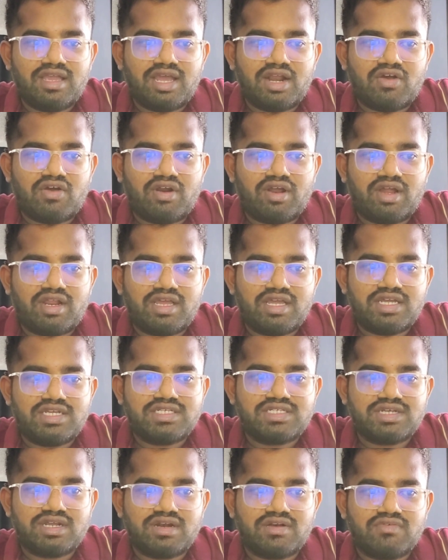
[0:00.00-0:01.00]
an
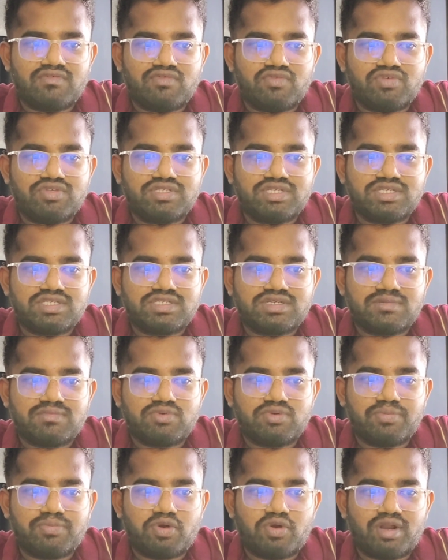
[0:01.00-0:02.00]
organization own
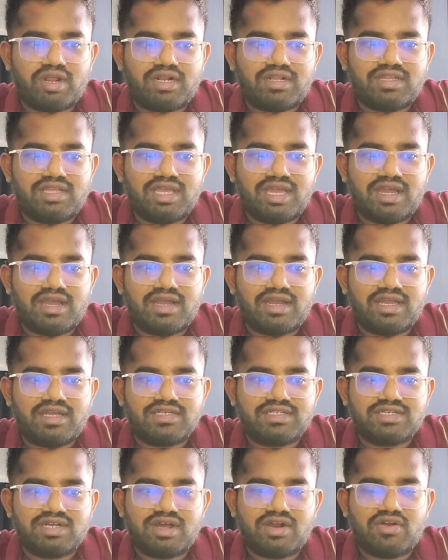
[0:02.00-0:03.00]
system to protect the
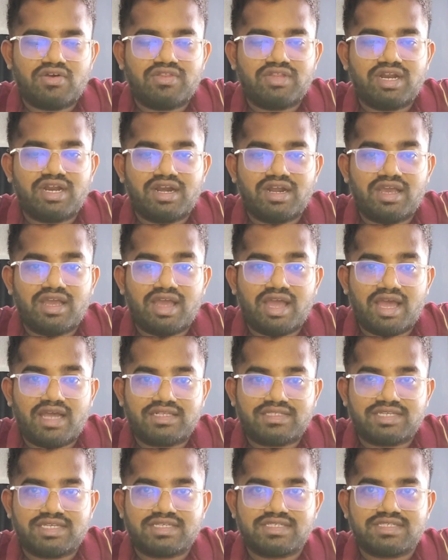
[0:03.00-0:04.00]
against unauthorized
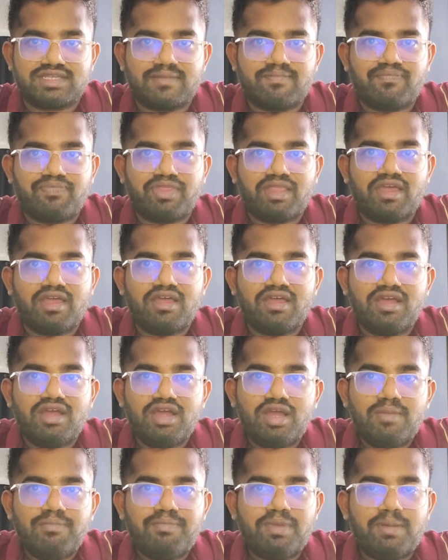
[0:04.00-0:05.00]
access.
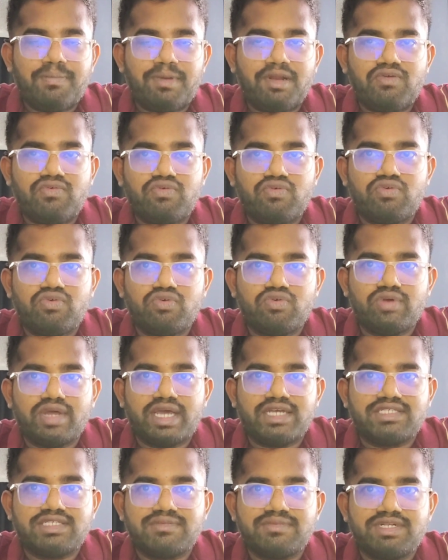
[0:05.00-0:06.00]
People who
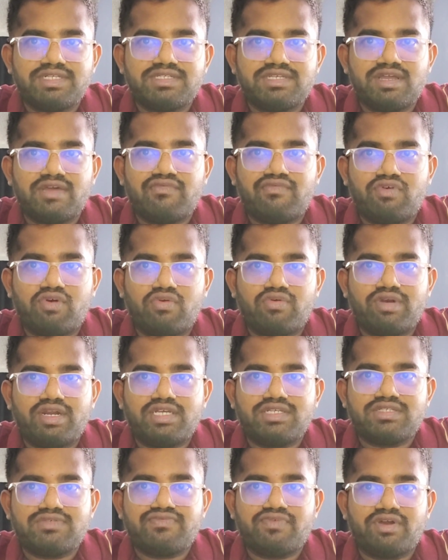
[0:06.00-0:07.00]
exhibits a
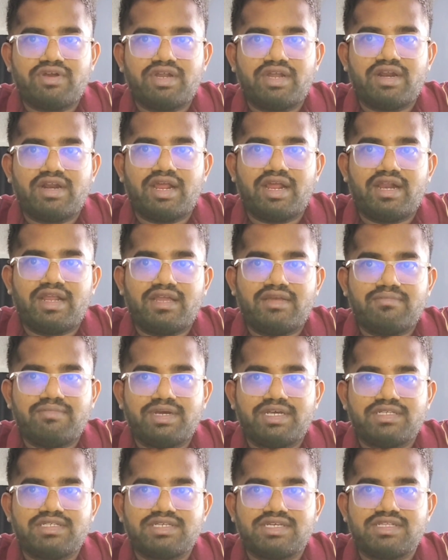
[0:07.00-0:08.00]
fondness for a riding
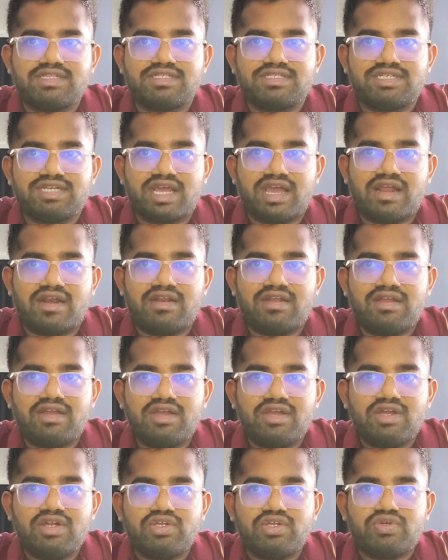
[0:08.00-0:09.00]
bicycle stand
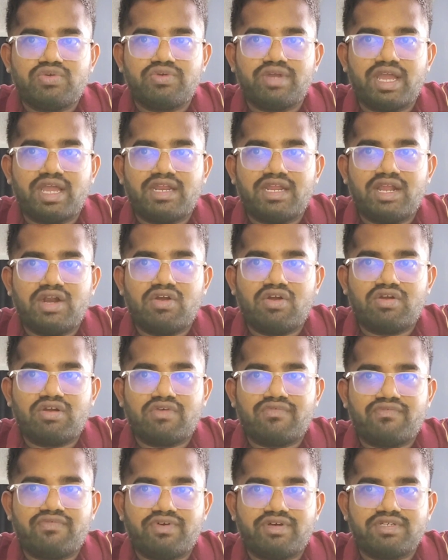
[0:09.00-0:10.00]
to gain a lot
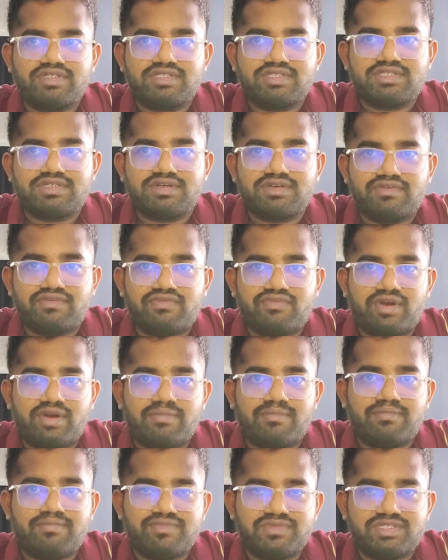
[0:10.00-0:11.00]
of first
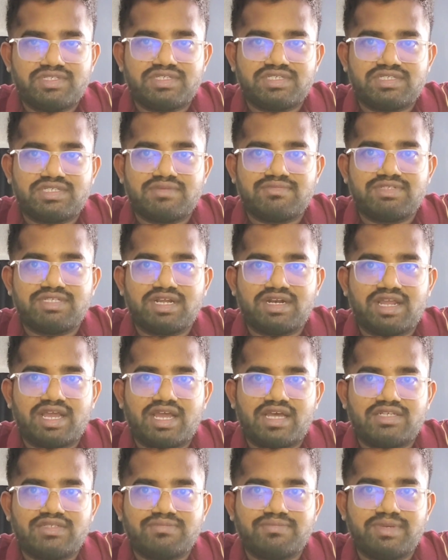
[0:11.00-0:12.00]
from systems that
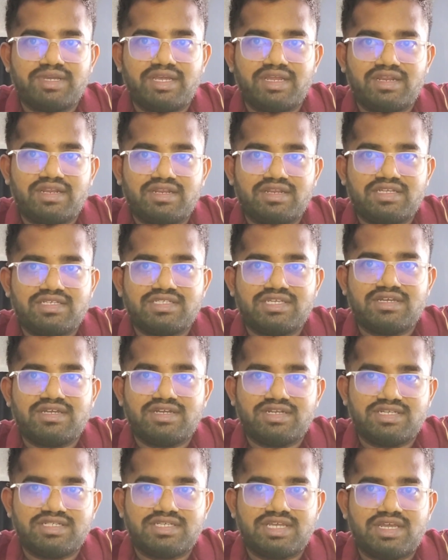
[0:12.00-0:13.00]
has been
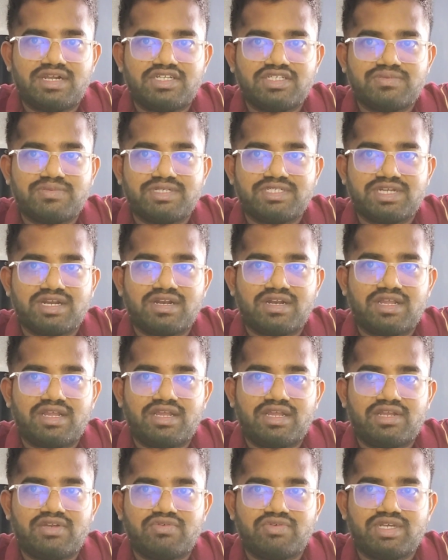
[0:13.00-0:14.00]
designed
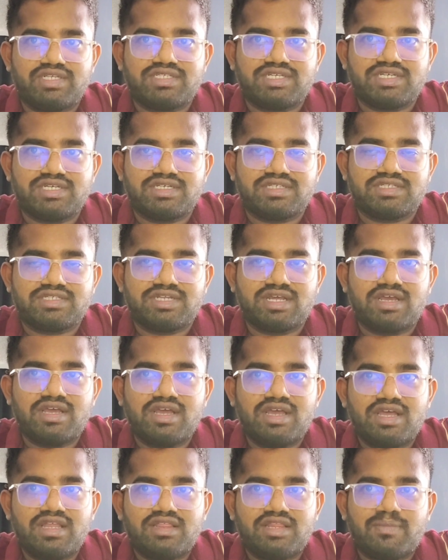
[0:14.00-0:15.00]
especially to assist
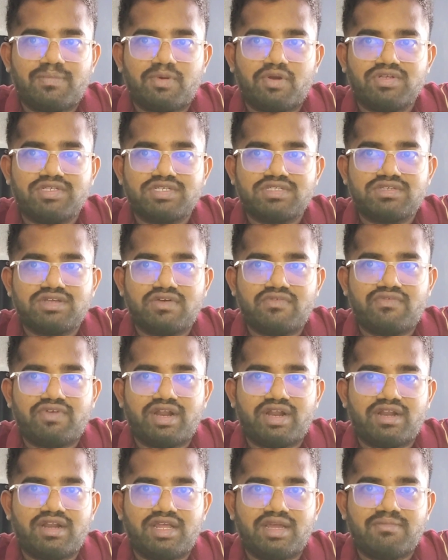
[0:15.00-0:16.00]
the process of
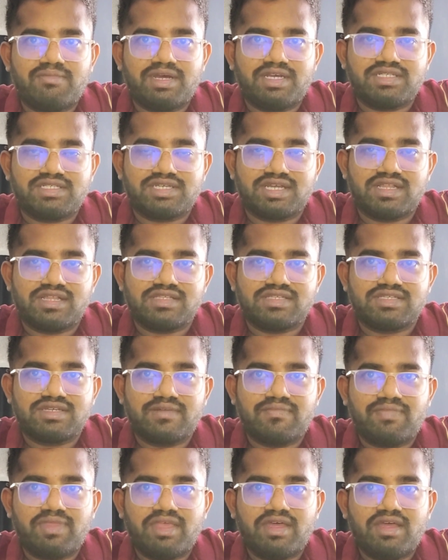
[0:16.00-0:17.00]
renting bicycles.
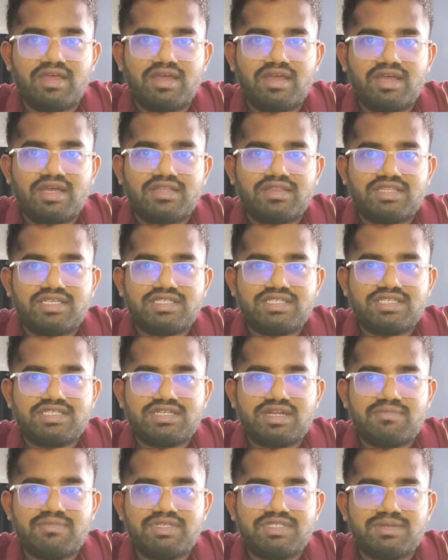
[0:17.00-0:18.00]
This
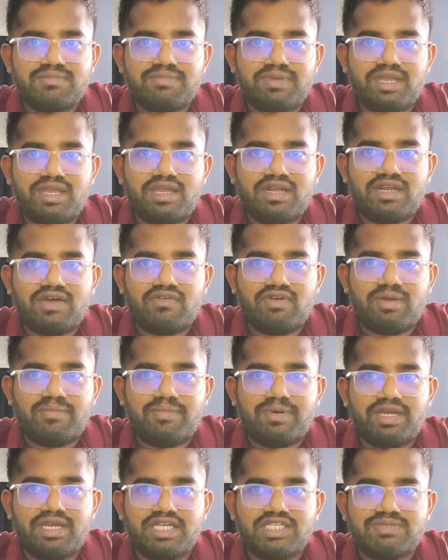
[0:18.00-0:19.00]
system is being
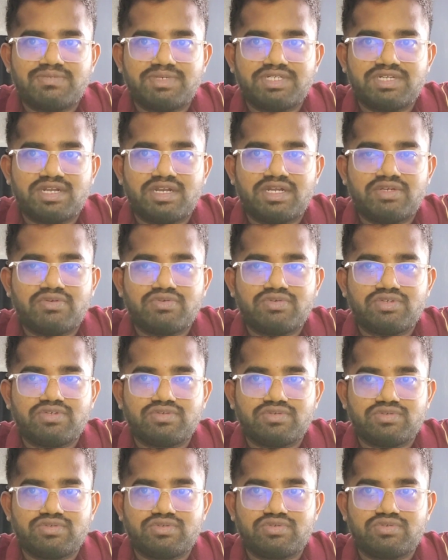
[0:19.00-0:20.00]
developed especially
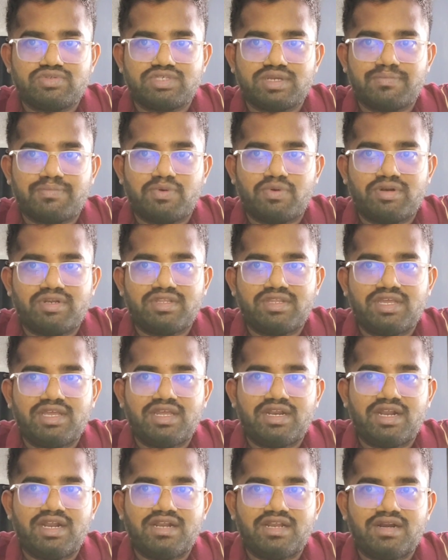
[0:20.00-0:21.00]
to support
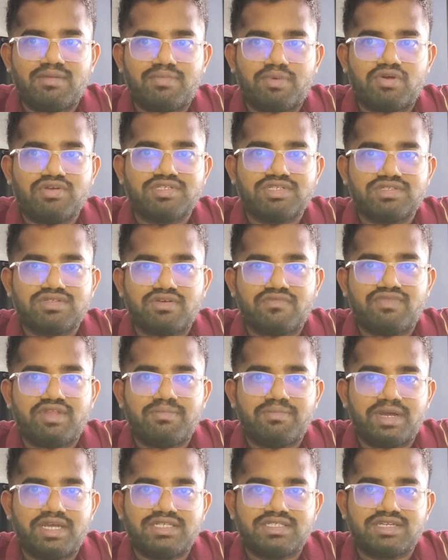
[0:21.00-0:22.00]
the rental process of
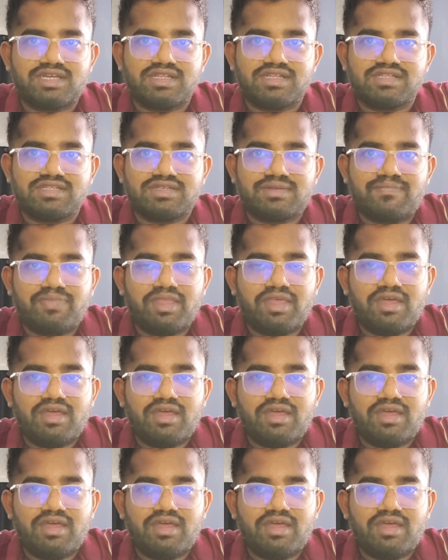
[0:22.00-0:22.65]
the bicycles.